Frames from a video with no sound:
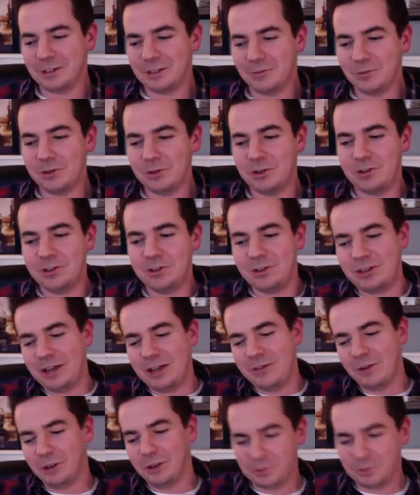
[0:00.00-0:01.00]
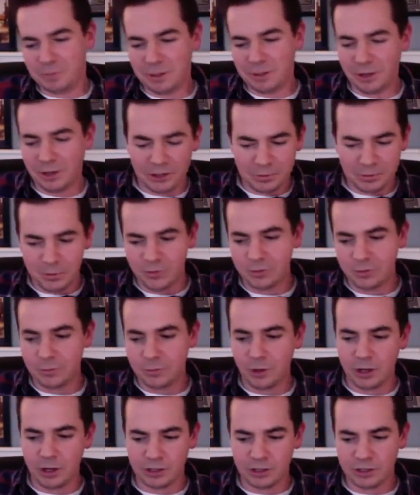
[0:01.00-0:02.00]
when you have all these moving
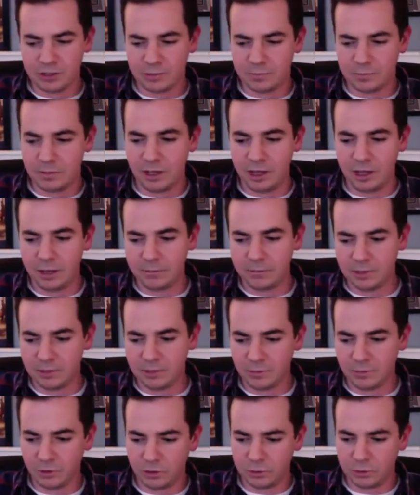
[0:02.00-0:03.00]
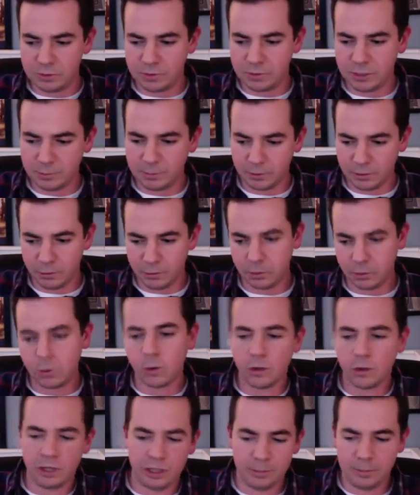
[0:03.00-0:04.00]
parts, all these different groups of people that were
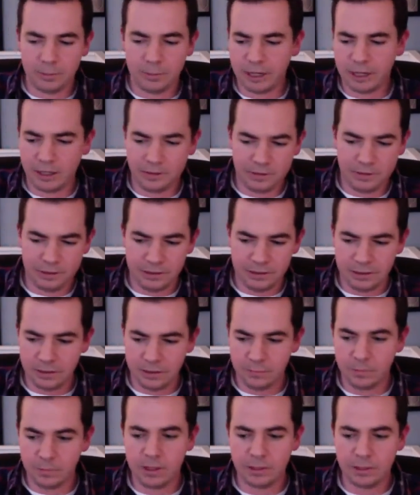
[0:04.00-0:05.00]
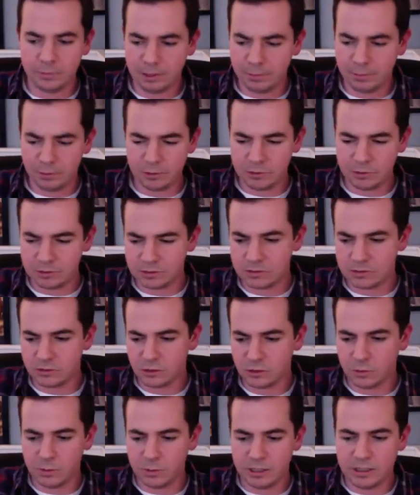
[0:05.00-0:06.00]
coordinated by by my producer
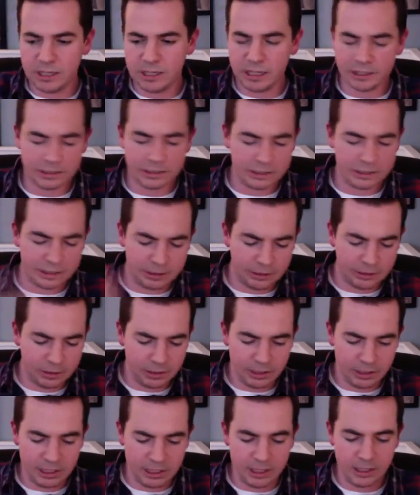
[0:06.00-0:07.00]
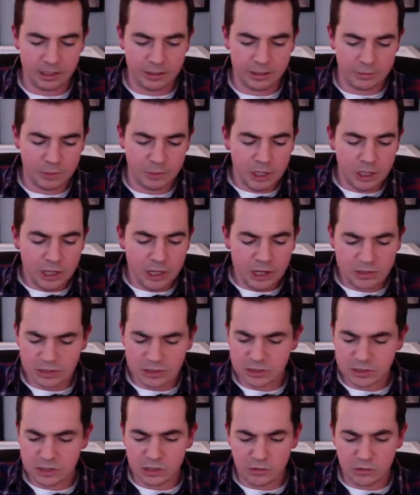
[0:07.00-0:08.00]
Joe Bendelli and
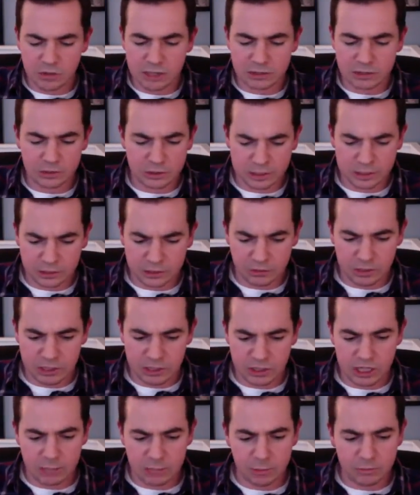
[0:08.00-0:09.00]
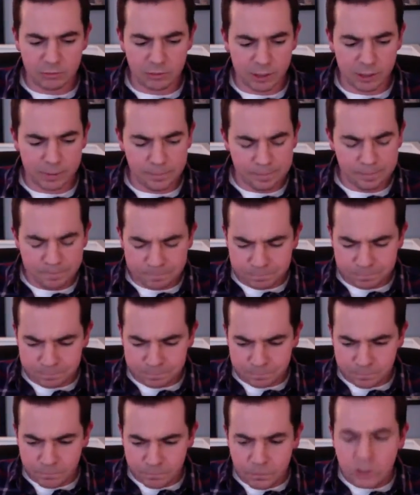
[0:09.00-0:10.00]
assistant director did a great job of
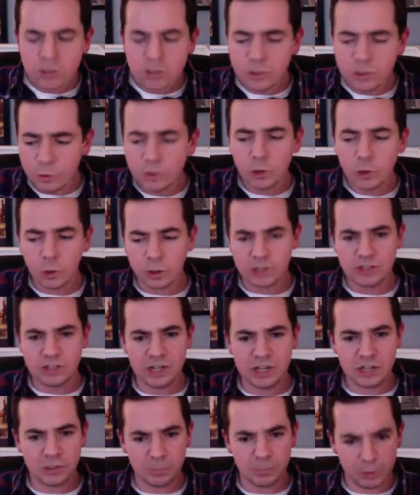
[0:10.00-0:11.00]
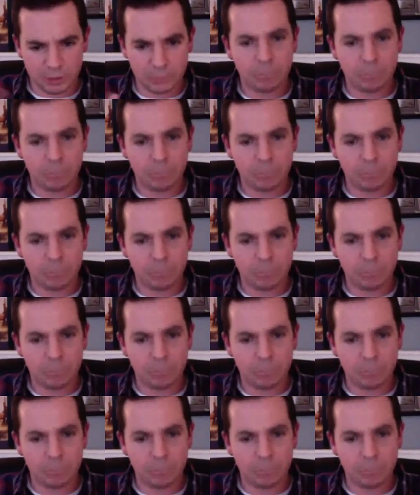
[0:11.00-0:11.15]
doing the organization, putting